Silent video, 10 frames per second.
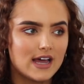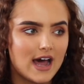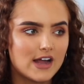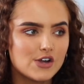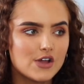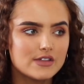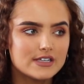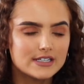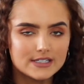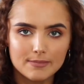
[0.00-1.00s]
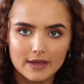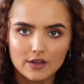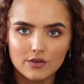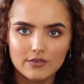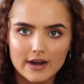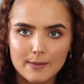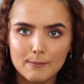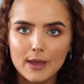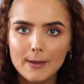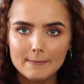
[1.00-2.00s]
I know this is a bit
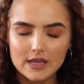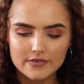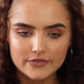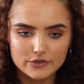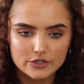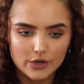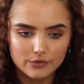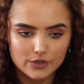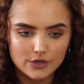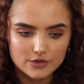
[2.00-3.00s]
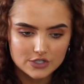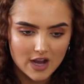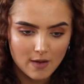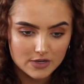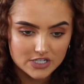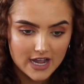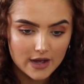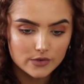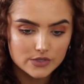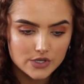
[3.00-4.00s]
grim, but if you don't use shower
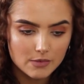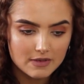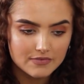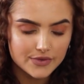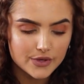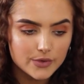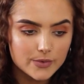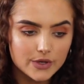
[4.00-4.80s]
gel, so if you